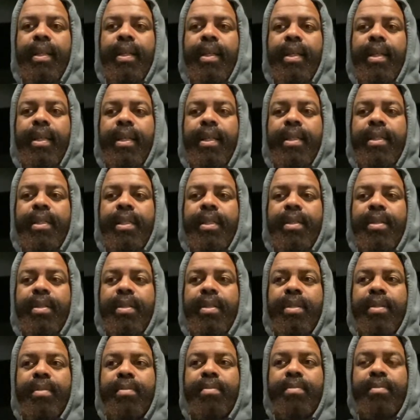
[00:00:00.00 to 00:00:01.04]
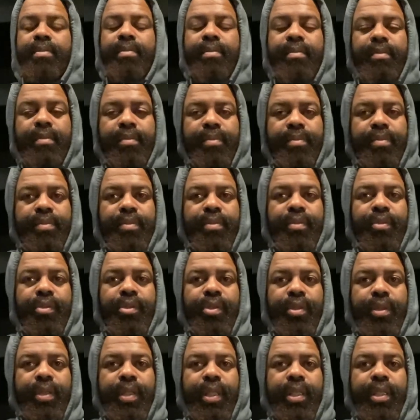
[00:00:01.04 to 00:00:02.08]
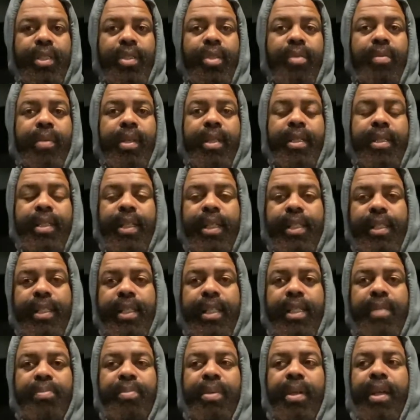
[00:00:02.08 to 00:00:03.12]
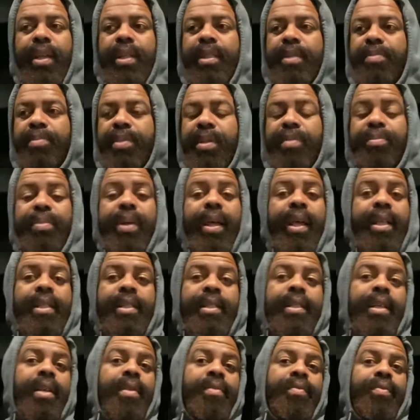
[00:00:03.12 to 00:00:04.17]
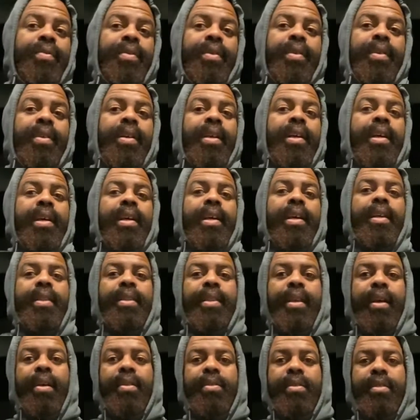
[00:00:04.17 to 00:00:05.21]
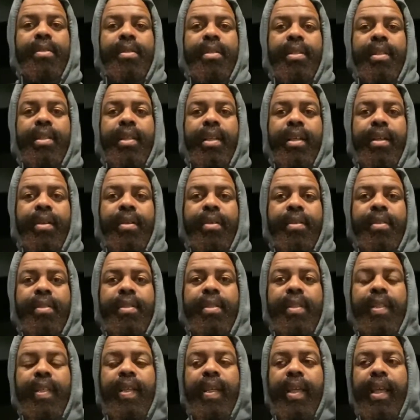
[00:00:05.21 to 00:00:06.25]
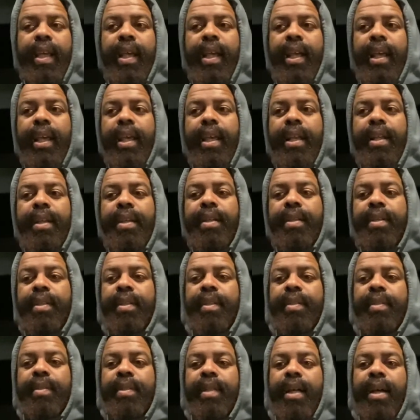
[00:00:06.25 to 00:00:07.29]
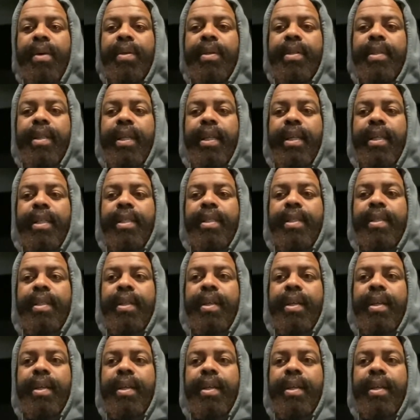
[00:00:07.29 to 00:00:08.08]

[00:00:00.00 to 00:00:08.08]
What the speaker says: it's a traditional meditation that's been passed down for thousands of years, and nowadays